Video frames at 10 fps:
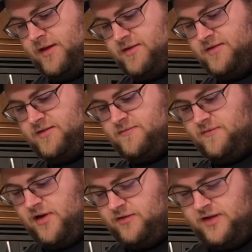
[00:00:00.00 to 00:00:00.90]
That's
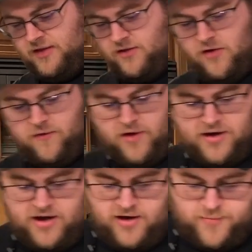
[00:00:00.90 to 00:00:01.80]
a little over a
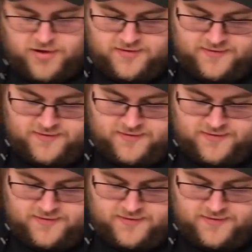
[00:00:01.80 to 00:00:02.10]
cup.